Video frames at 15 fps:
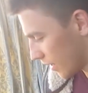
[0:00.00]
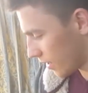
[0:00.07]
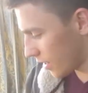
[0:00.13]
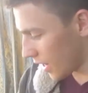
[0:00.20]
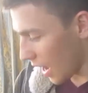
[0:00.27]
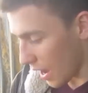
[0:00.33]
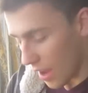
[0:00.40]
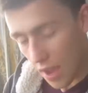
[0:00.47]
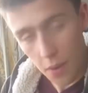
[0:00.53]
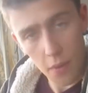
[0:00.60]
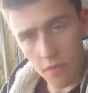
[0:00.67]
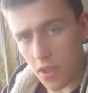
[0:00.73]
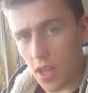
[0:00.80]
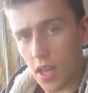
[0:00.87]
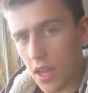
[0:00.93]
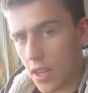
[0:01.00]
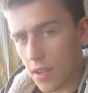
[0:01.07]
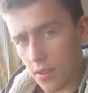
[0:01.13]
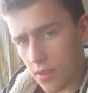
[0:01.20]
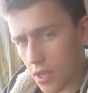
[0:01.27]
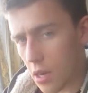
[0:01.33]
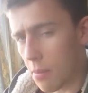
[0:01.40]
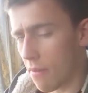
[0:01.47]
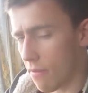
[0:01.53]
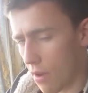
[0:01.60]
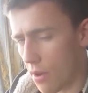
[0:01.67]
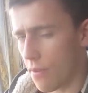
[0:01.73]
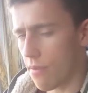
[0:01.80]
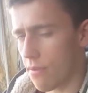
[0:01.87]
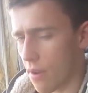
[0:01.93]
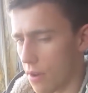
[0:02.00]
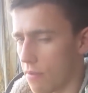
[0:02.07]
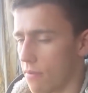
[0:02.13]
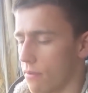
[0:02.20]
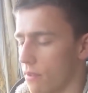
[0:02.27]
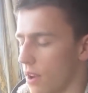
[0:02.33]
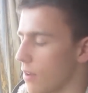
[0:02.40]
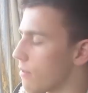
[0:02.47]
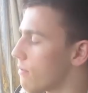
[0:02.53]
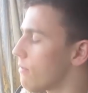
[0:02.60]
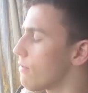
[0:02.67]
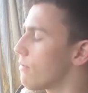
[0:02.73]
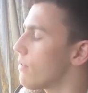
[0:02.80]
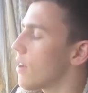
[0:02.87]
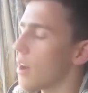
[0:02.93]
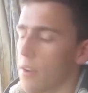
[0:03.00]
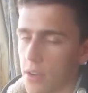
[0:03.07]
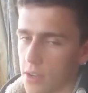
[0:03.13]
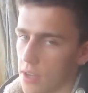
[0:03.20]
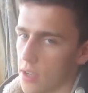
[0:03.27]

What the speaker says: Today, however, is going to be very, very, very, very